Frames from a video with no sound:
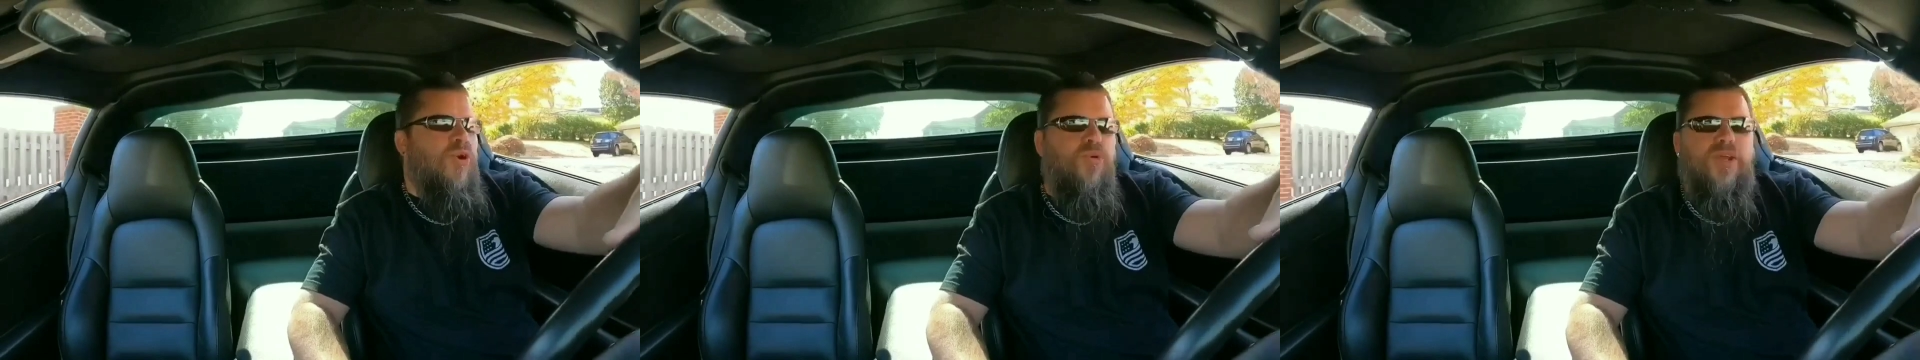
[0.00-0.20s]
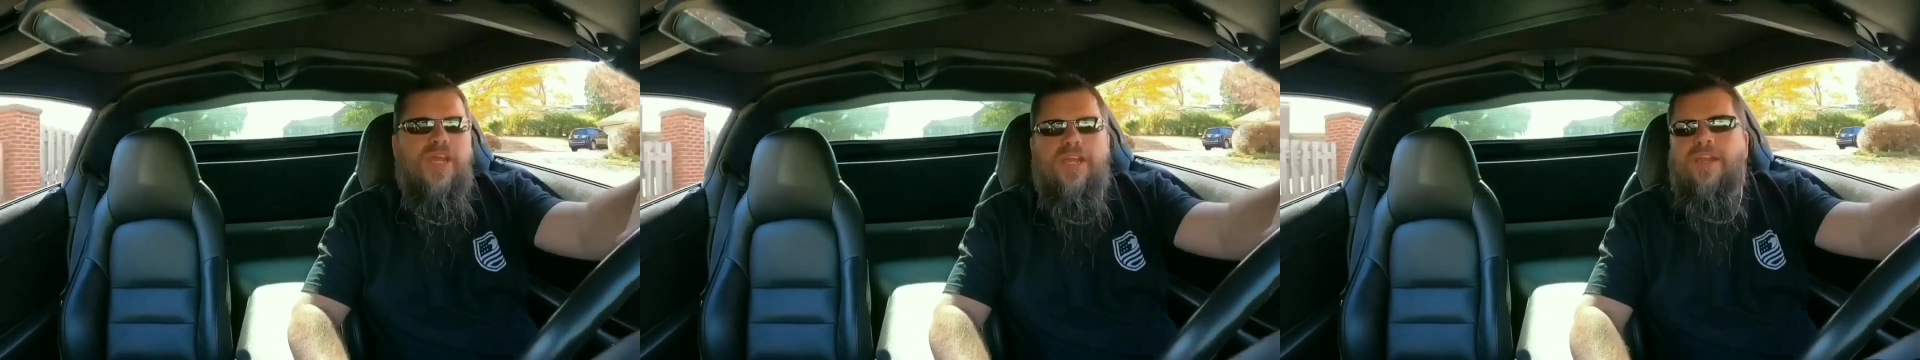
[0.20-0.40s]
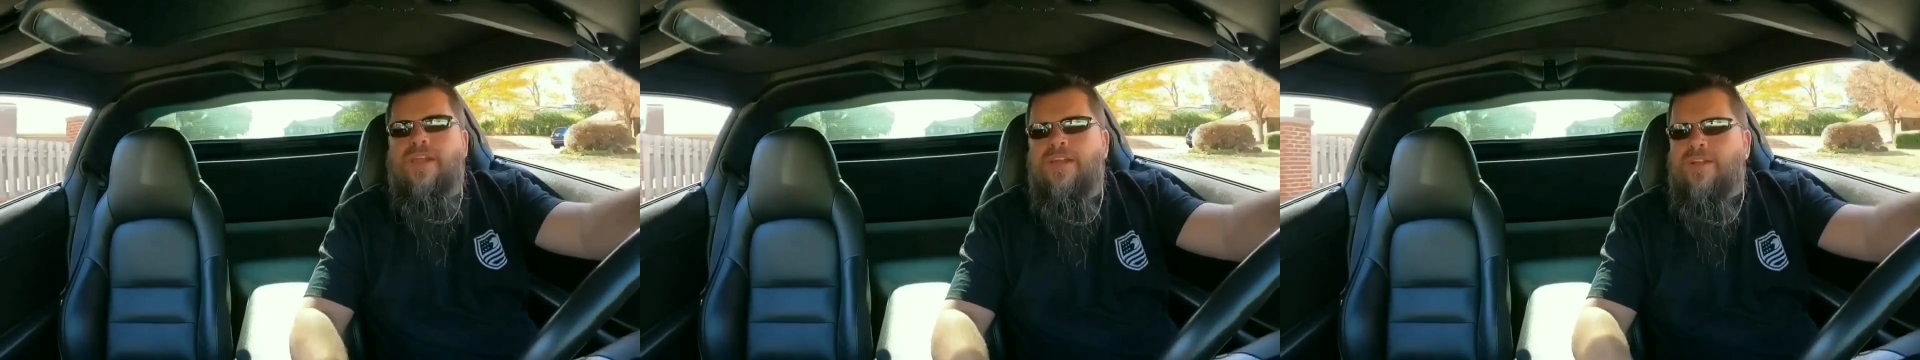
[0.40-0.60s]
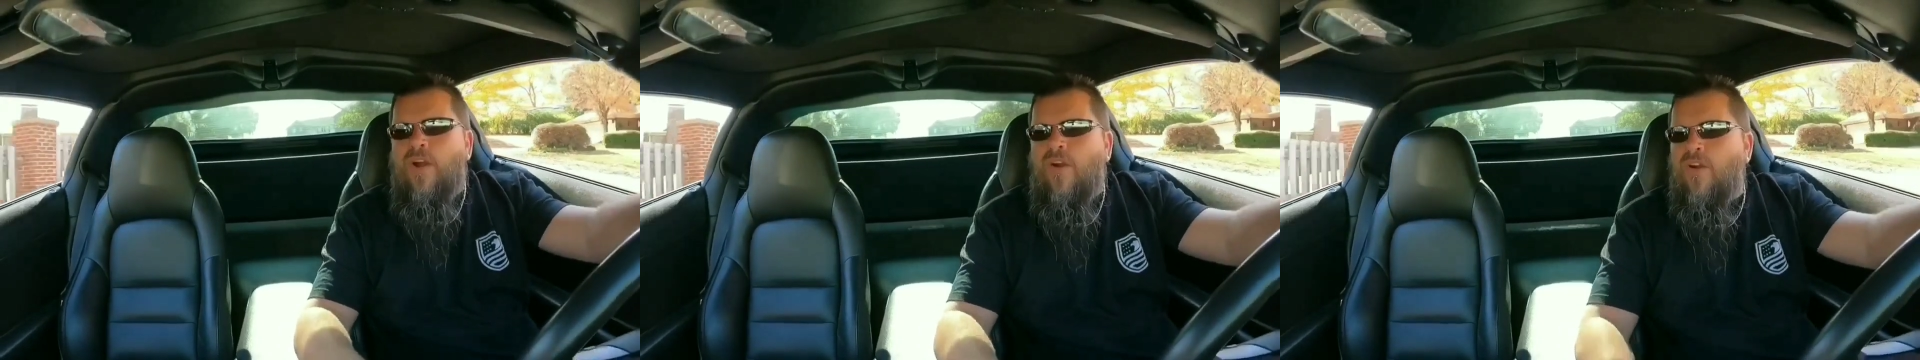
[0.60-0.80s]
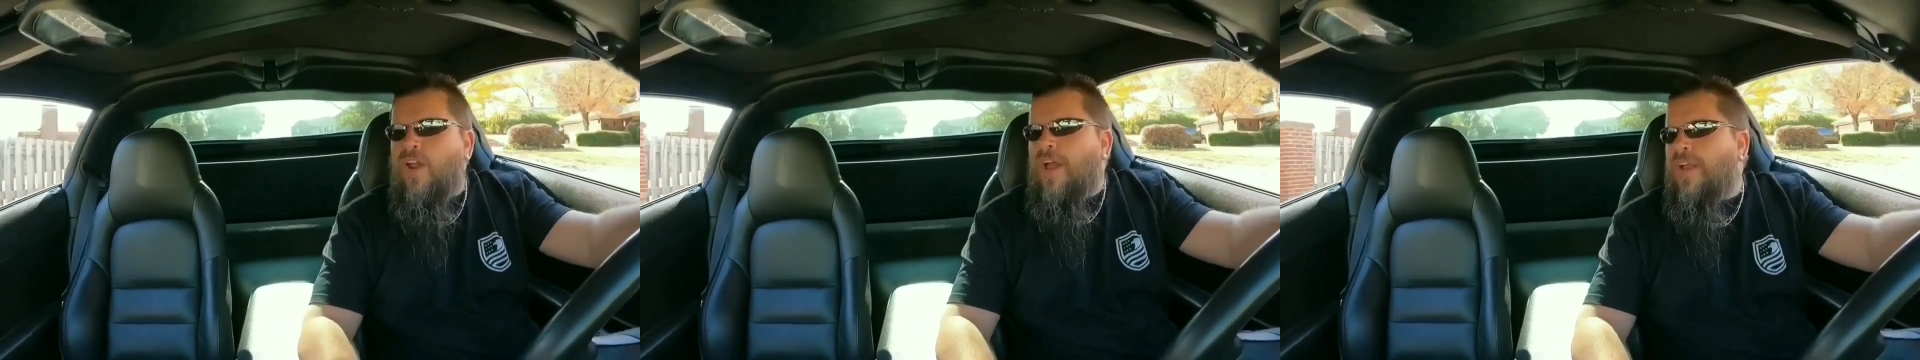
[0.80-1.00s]
Getting in a
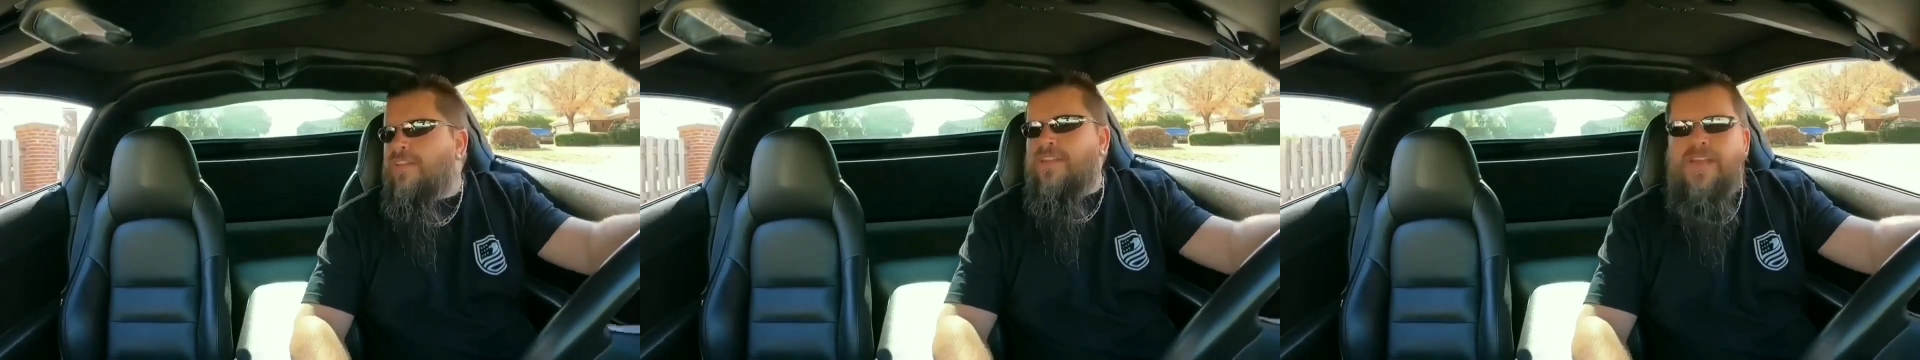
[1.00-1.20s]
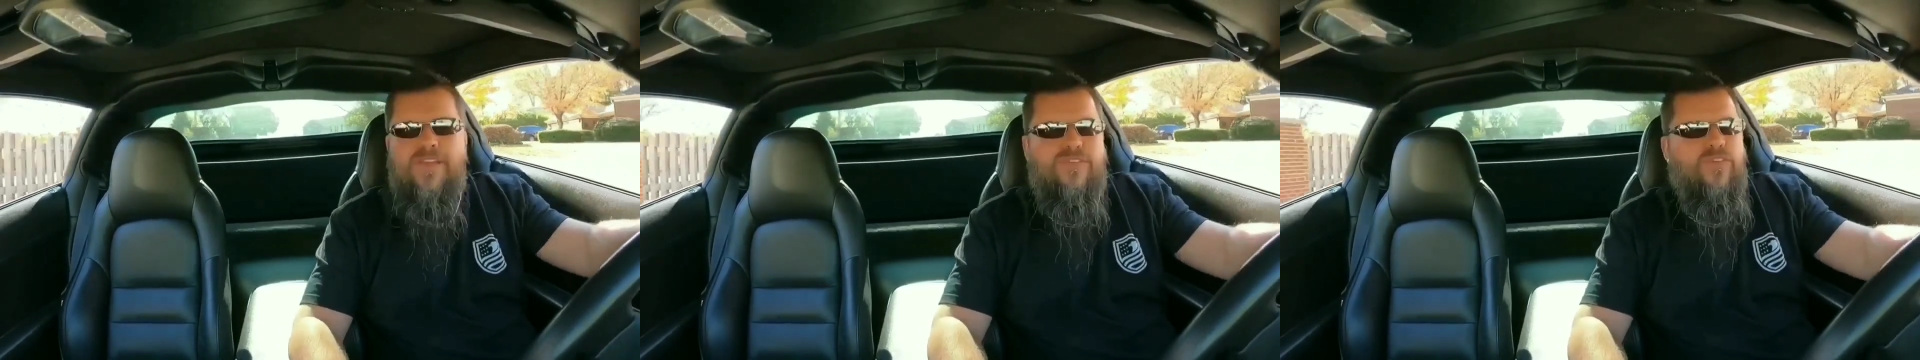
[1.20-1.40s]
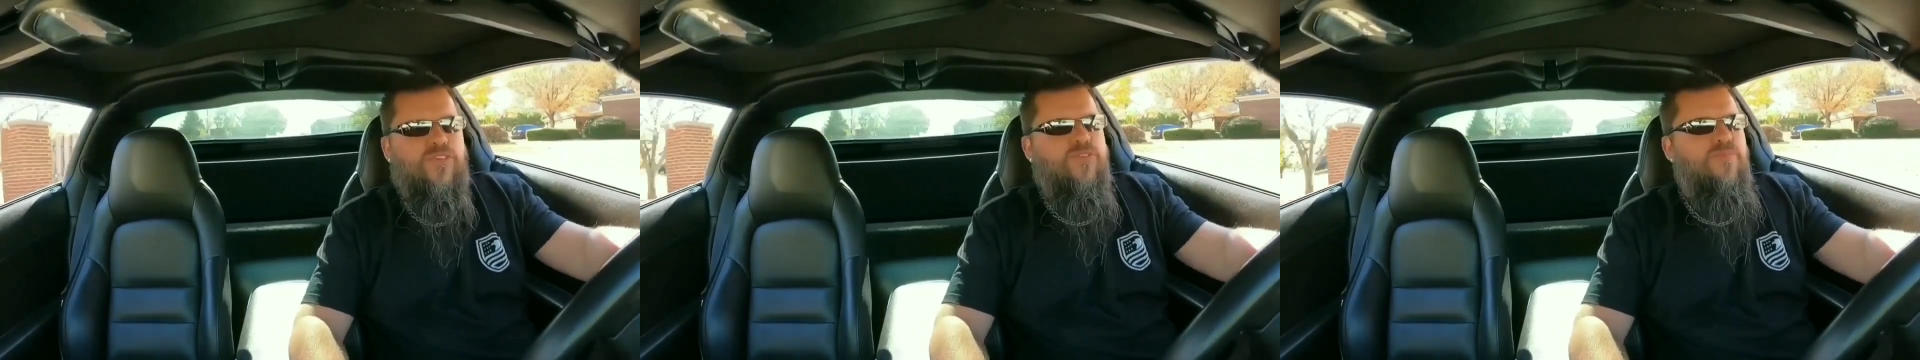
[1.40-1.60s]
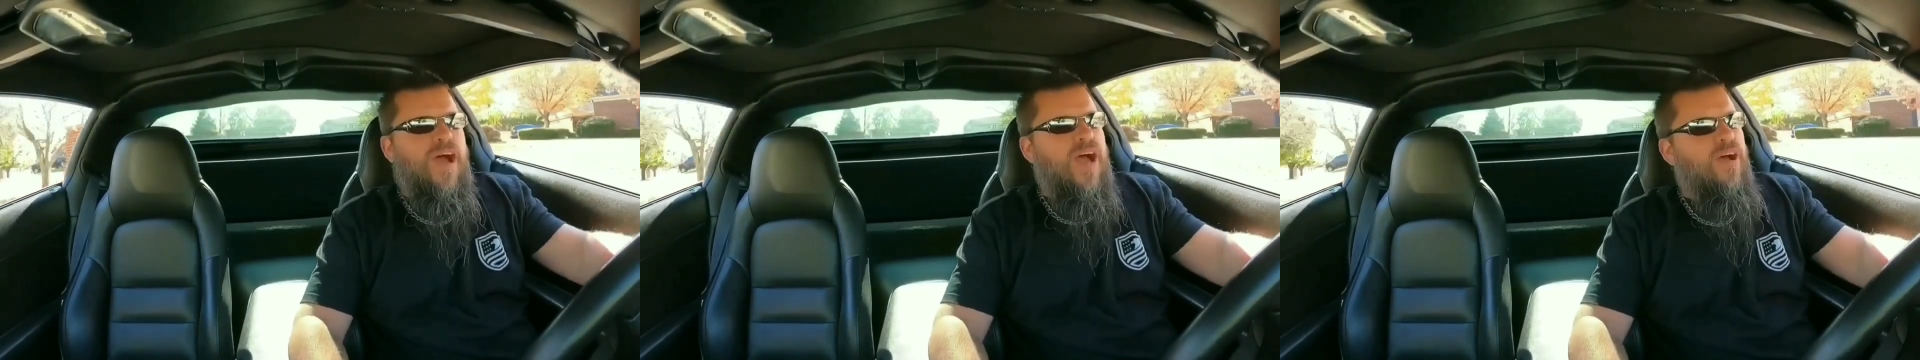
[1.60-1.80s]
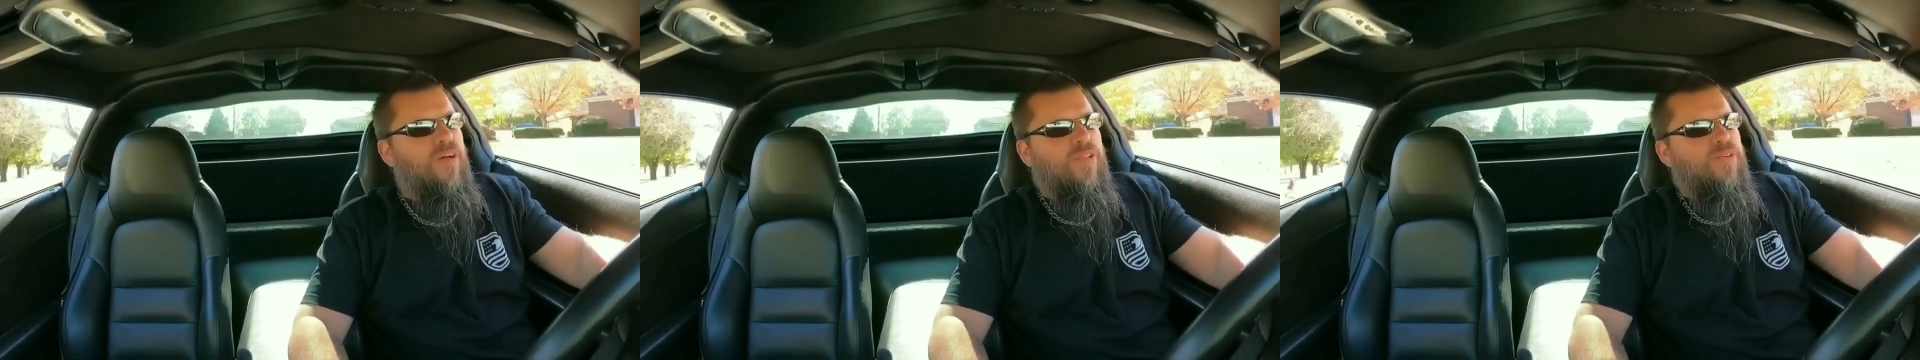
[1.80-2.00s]
car like this and
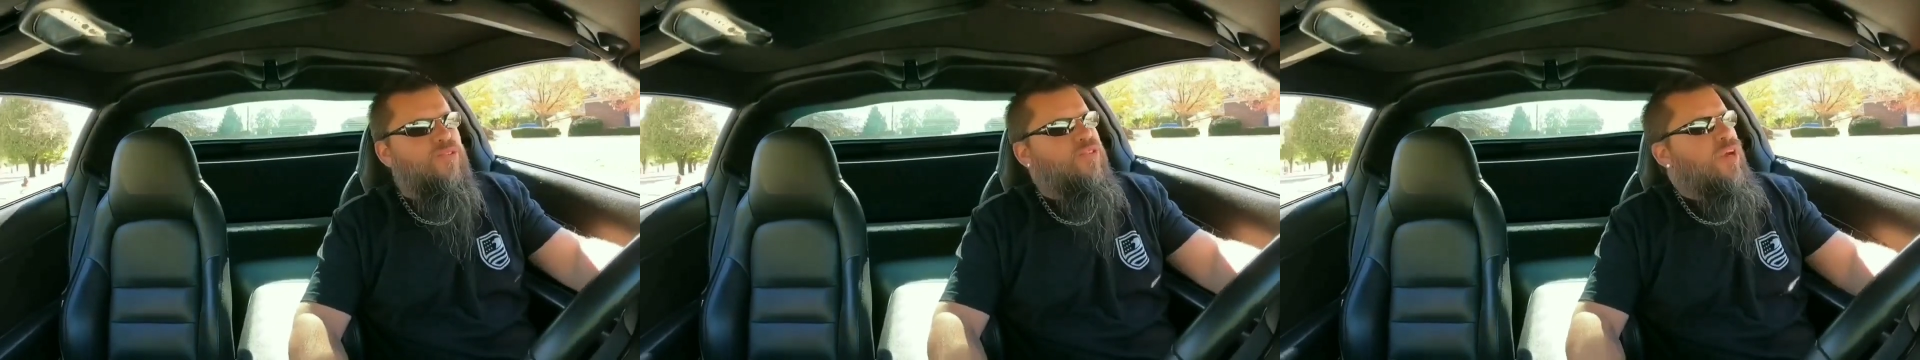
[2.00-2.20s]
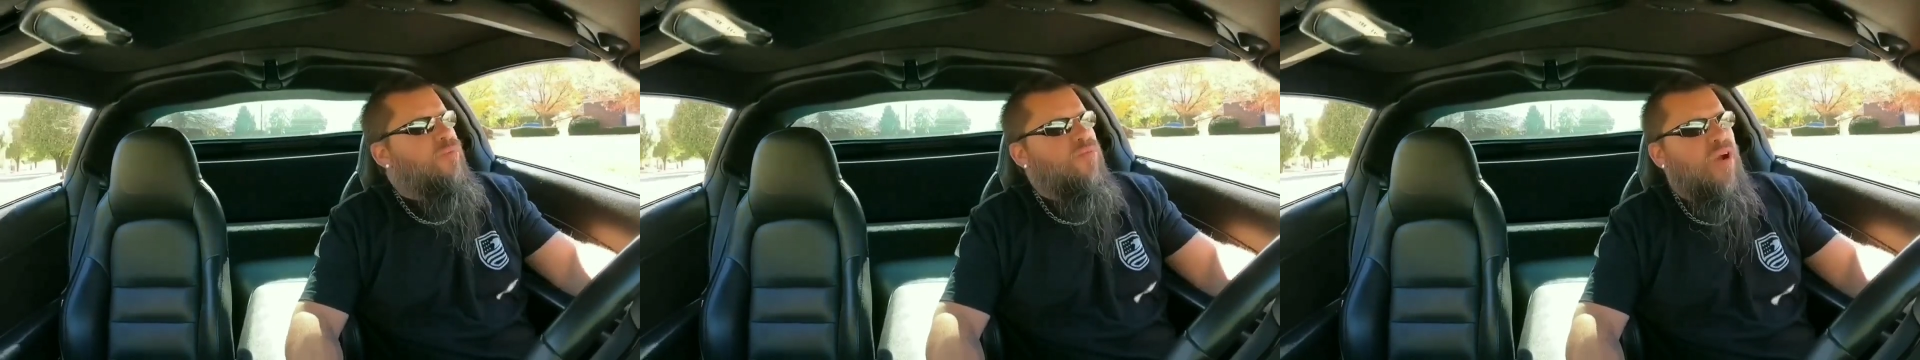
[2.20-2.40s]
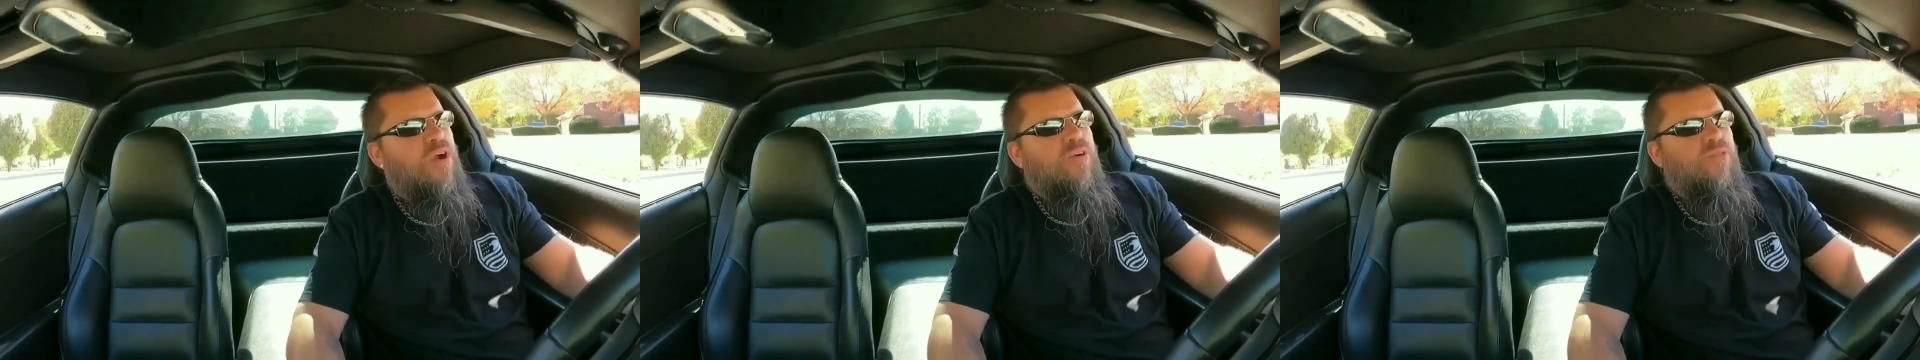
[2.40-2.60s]
smile, there's something wrong